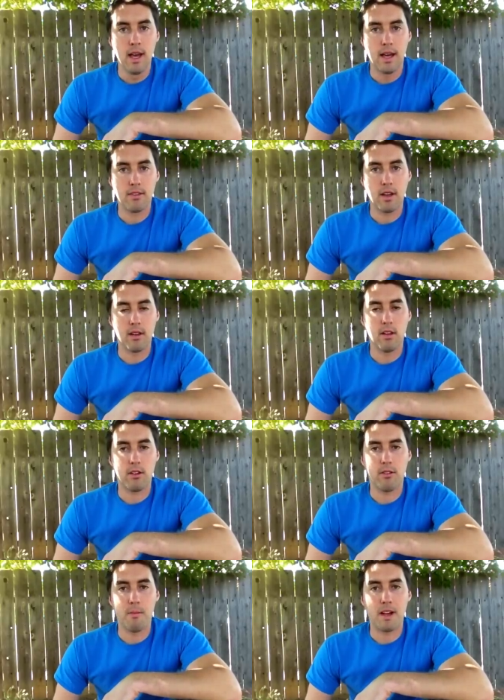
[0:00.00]
is going to
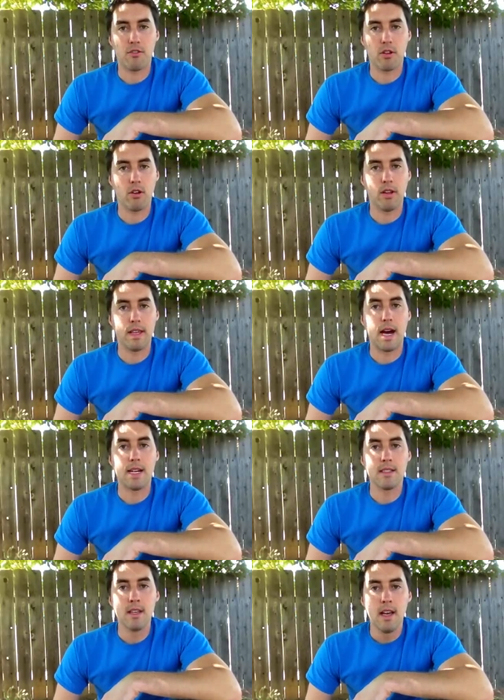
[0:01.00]
look symmetrical and
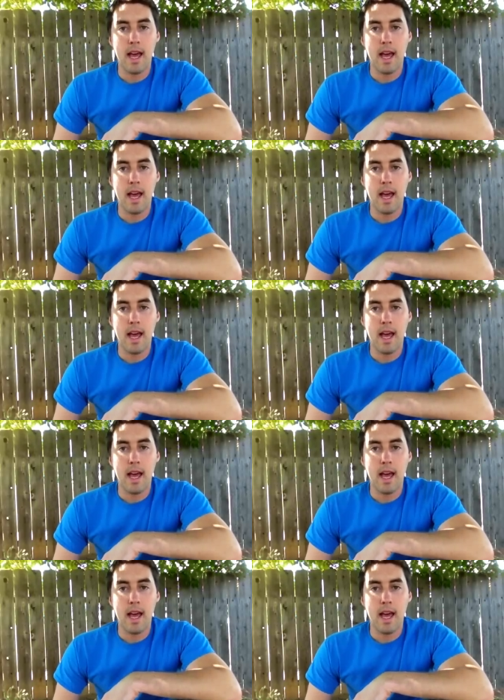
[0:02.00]
nice